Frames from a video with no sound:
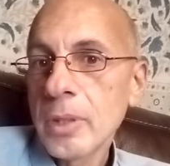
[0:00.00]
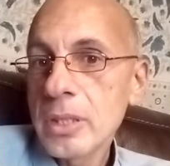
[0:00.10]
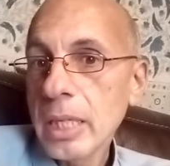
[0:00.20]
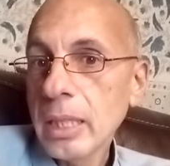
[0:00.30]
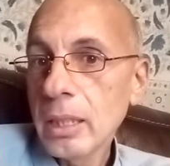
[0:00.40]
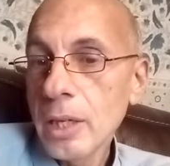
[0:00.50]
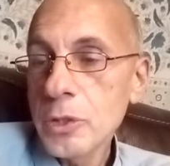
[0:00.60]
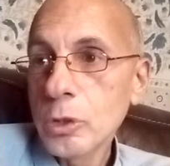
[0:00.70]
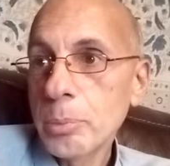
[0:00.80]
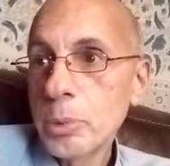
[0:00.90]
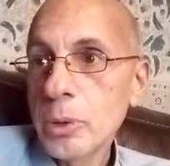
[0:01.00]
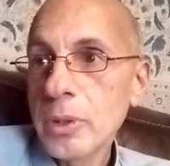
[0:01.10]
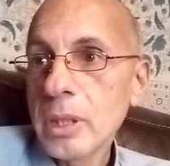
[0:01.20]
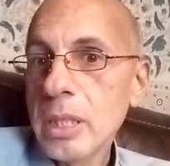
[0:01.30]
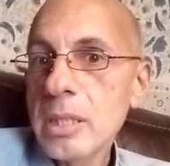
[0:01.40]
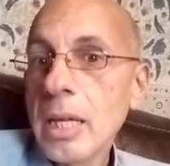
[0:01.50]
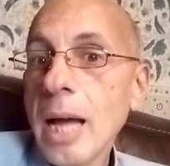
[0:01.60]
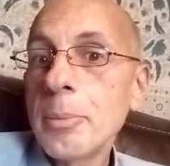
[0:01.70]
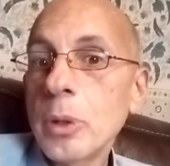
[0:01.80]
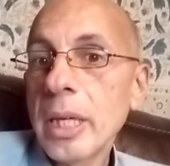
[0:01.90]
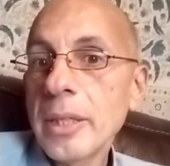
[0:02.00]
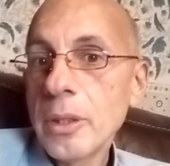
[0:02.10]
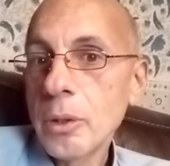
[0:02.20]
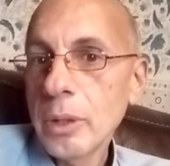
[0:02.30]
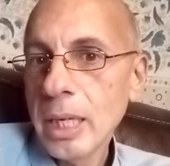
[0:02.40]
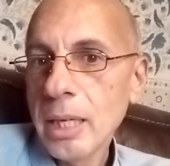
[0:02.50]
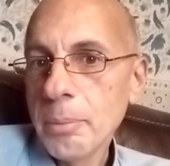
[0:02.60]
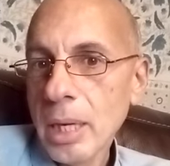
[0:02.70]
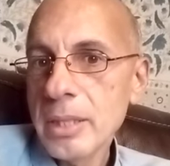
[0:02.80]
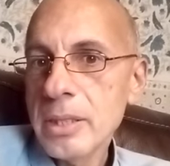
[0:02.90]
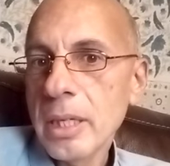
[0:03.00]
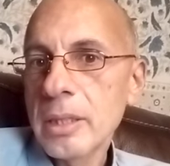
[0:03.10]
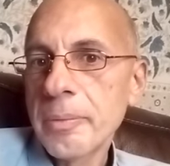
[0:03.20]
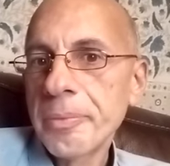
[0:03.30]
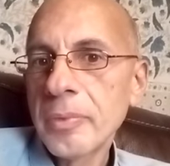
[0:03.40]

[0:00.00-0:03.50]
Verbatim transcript: The psychological birth is the I'm okay, you're okay mindset.